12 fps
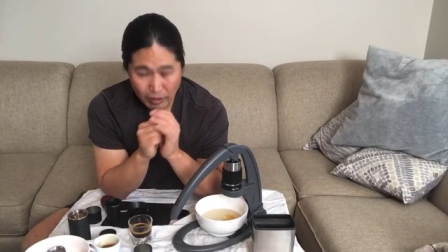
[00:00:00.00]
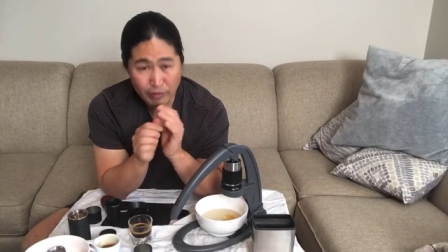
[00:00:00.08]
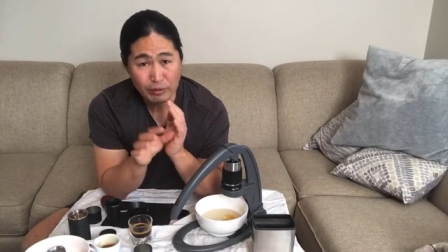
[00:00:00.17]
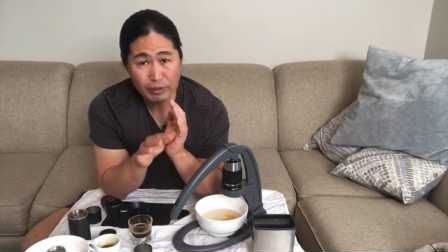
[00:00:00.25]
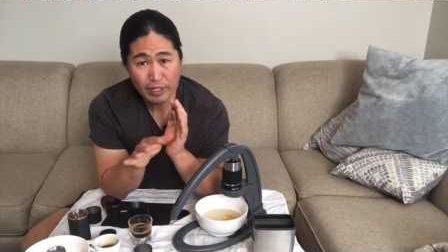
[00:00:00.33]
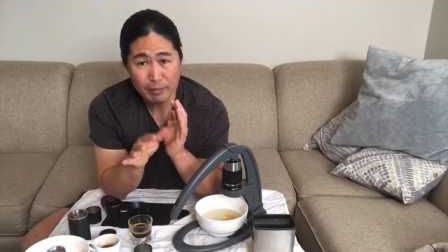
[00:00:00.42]

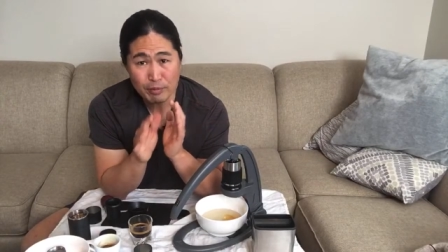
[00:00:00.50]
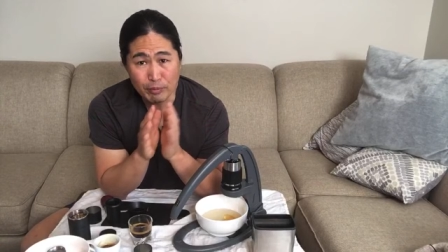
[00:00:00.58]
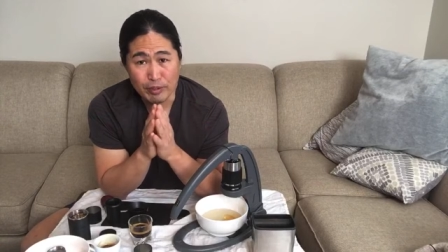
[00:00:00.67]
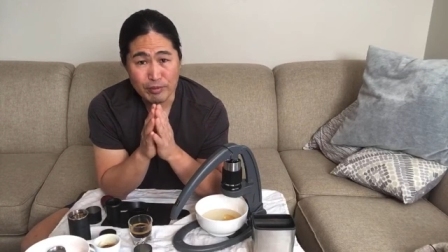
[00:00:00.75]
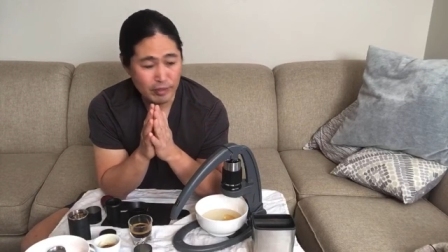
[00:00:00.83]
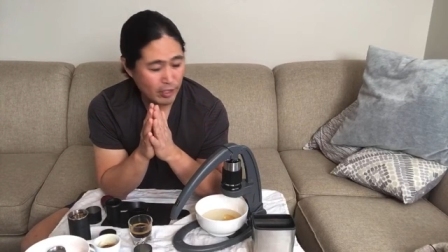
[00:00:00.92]
you're gonna have some
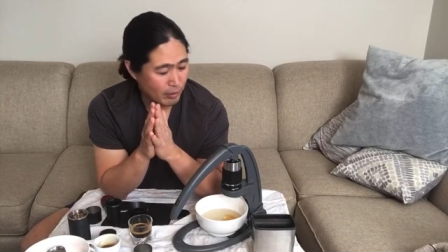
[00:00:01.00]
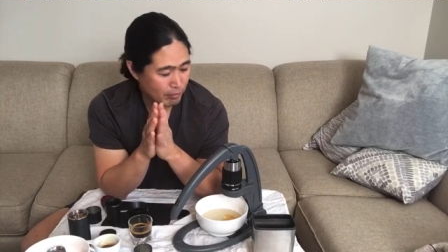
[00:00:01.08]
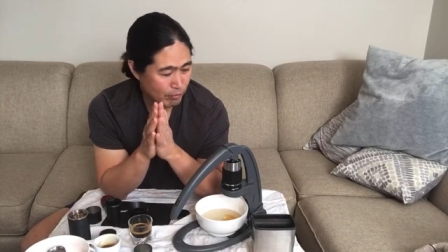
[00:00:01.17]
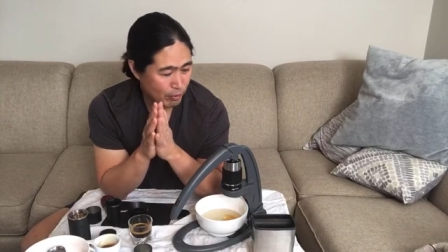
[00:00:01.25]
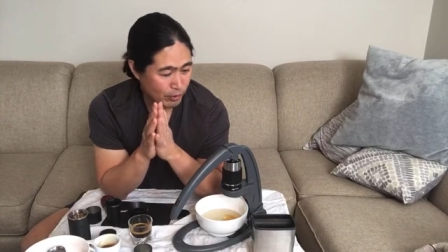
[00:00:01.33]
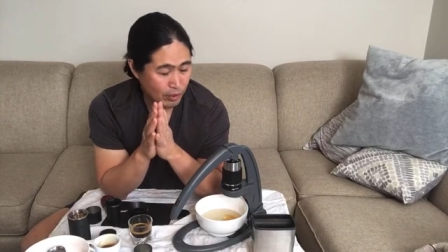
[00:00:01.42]
good setup
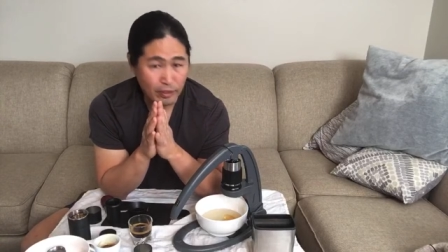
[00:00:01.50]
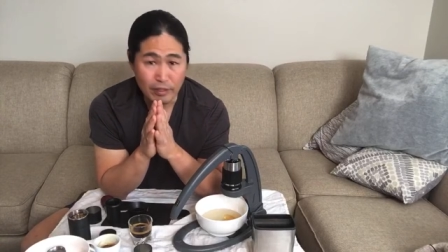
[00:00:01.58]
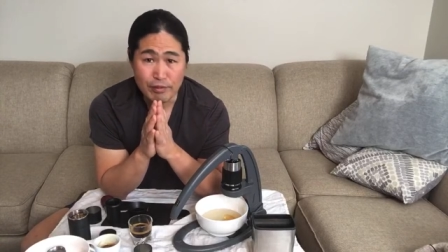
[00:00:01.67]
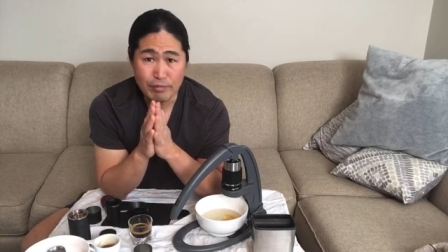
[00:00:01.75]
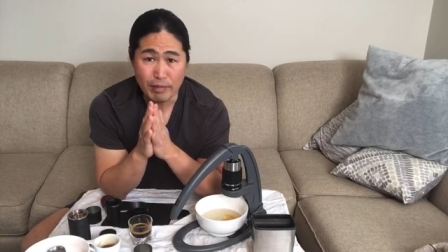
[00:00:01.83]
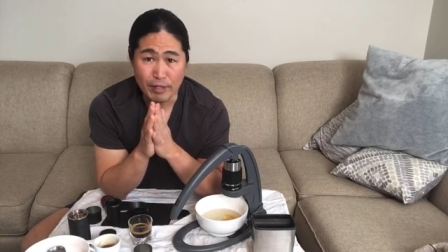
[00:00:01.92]
for your
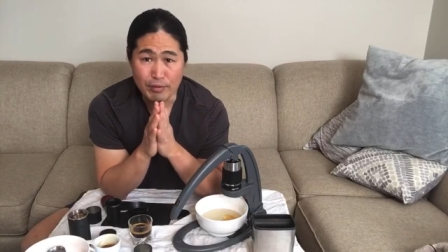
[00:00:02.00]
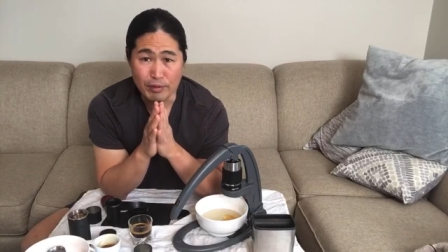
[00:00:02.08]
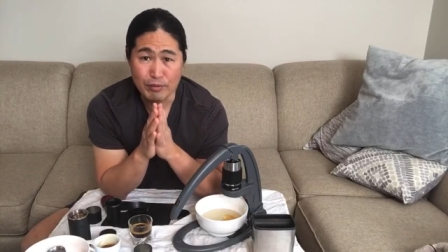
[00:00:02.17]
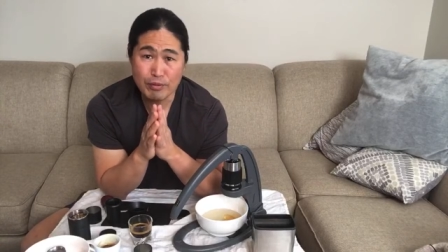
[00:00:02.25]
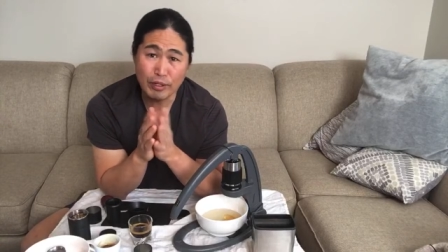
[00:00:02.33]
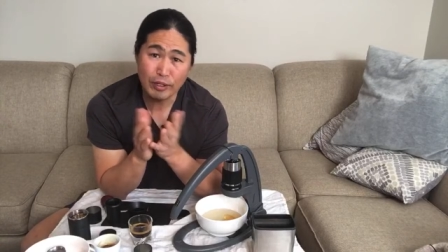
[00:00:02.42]

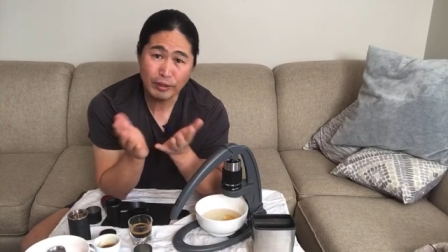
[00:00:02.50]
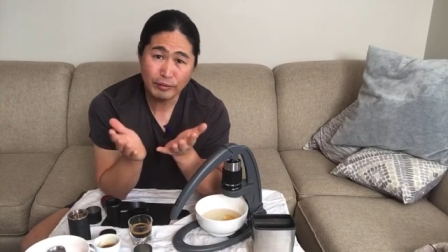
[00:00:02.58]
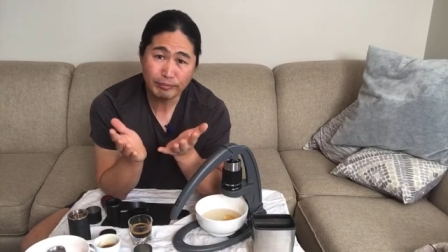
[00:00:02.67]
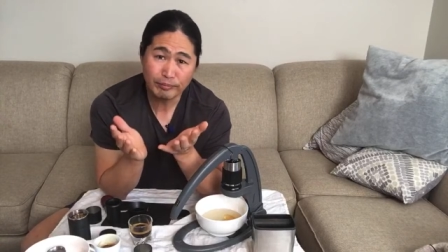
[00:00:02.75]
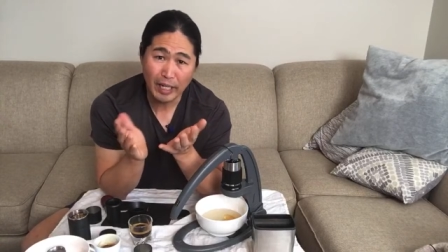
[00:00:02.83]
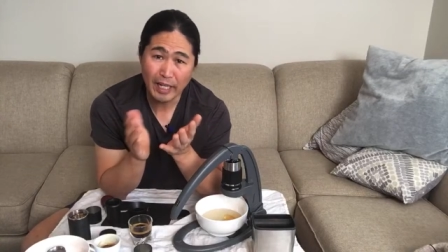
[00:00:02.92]
espresso. So
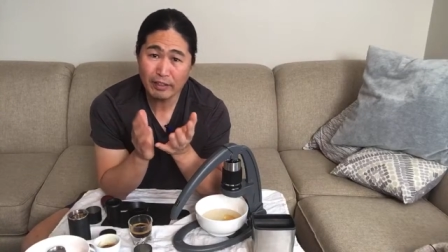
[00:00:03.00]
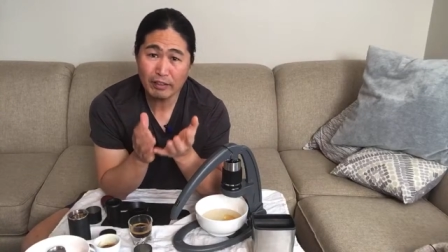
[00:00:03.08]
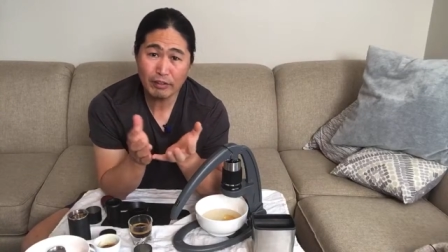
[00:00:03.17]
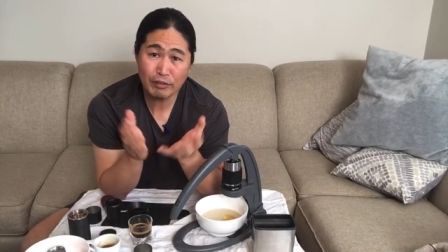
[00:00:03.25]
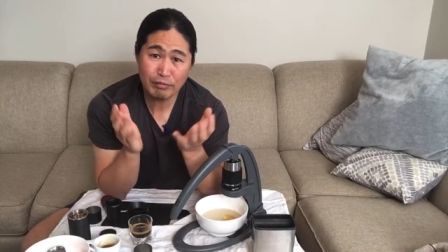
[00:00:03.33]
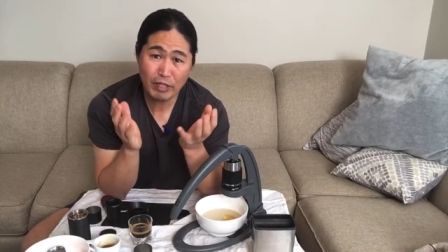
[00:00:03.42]

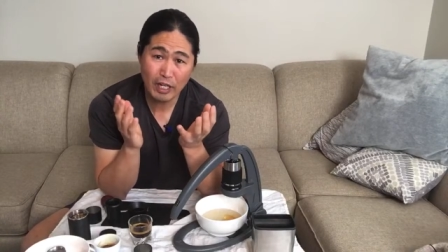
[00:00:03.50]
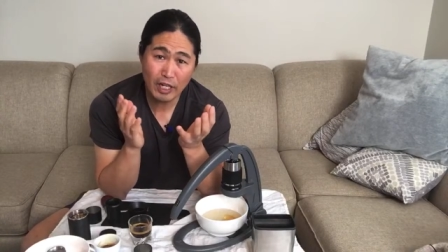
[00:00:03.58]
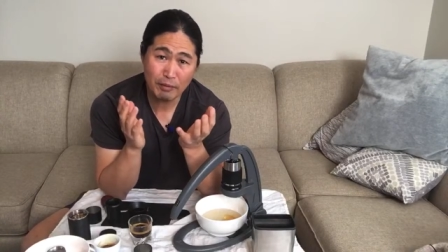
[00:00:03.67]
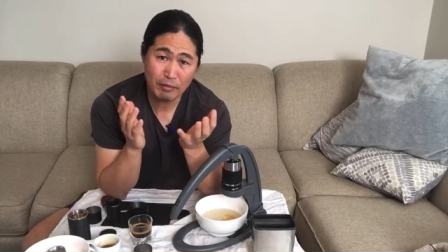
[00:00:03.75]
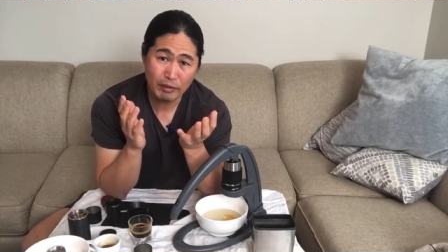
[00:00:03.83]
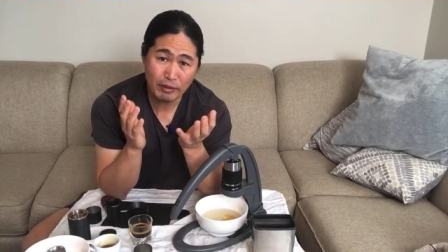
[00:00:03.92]
ideally, if you
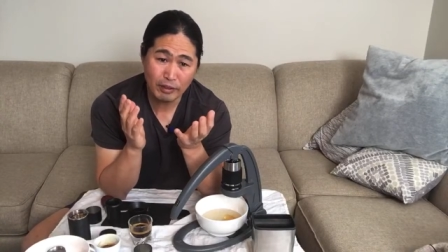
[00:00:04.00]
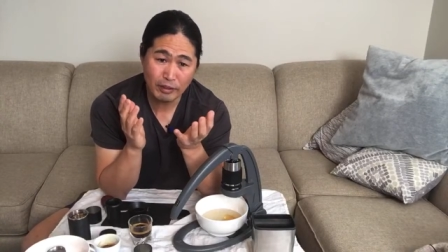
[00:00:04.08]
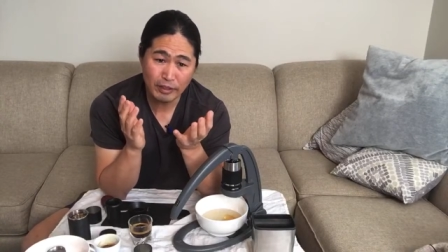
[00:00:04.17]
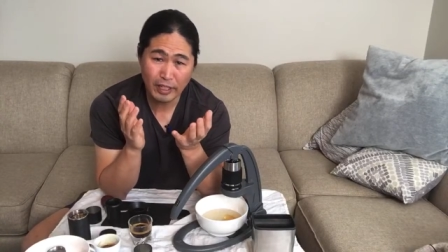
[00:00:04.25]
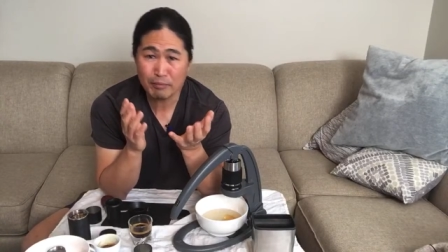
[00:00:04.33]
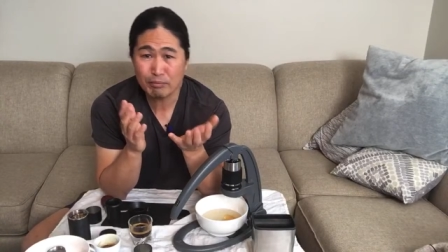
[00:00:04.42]
have
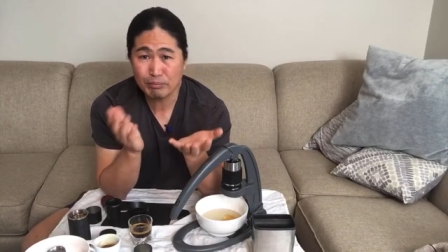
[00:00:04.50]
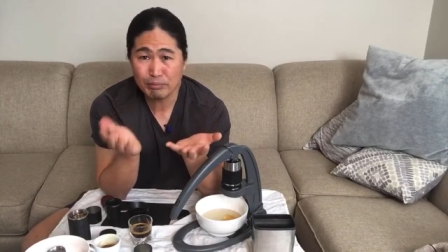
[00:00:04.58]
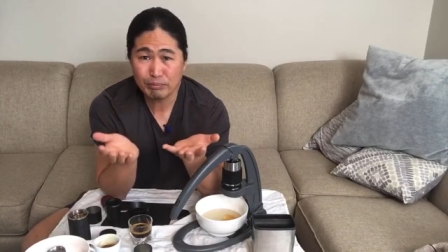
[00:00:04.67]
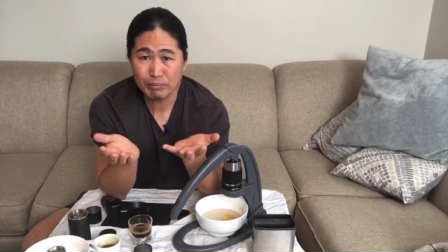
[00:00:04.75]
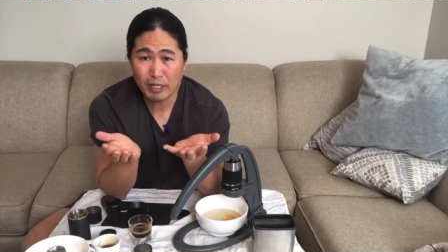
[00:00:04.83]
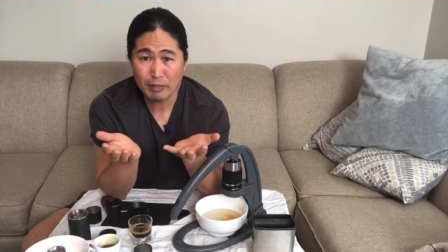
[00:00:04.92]
uh, like
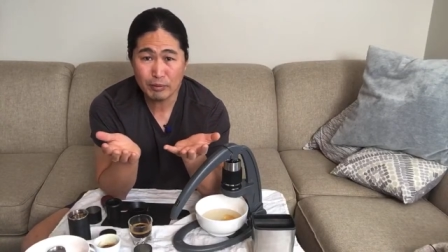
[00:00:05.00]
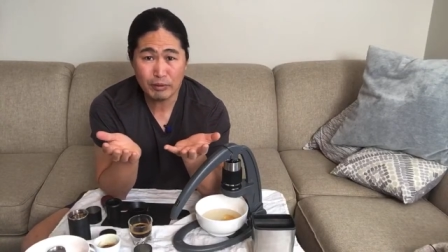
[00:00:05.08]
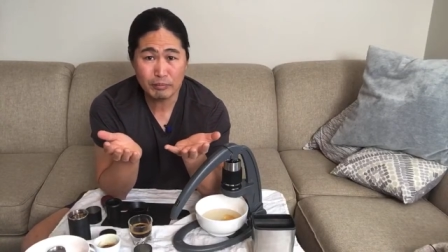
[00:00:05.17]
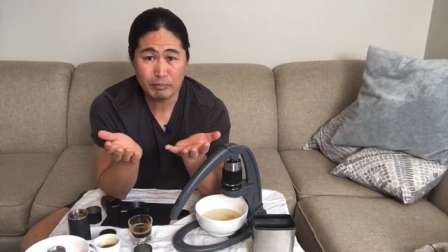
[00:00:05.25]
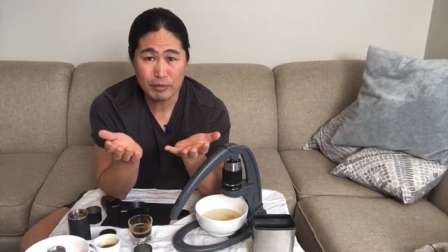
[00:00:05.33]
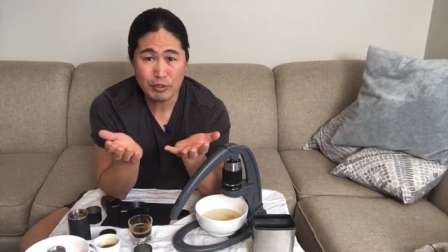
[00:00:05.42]

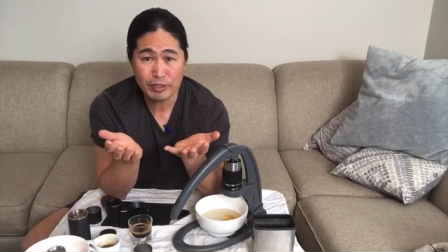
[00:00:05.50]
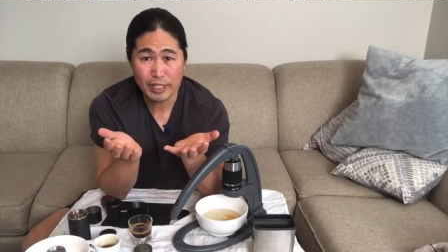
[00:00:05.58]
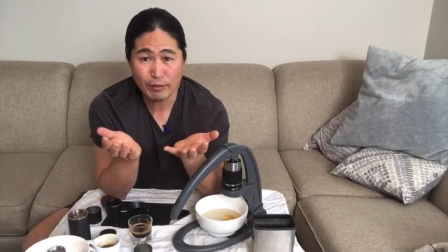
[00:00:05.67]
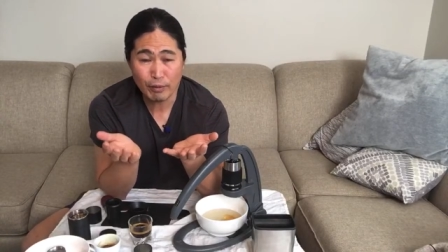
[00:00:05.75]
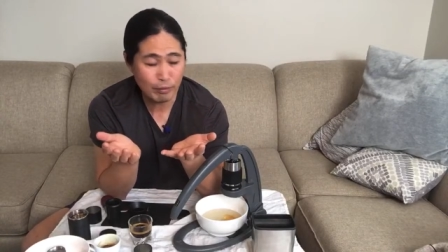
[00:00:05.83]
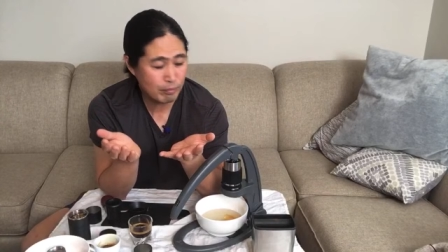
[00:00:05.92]
Bravo machine
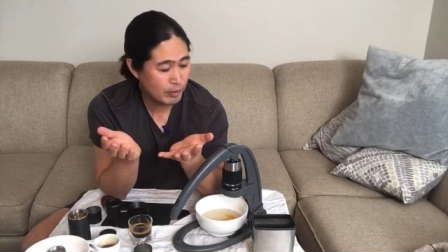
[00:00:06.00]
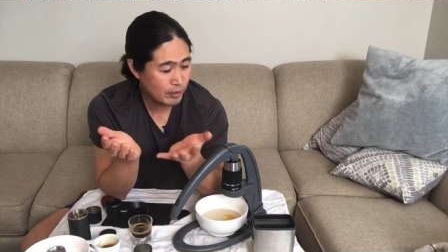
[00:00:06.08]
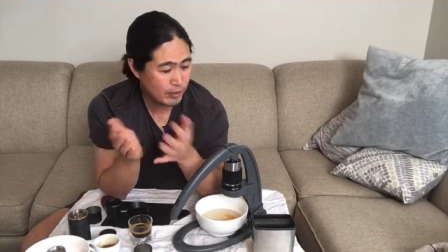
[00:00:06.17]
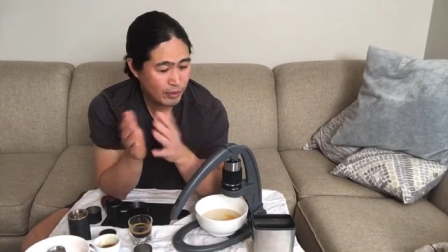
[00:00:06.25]
at home,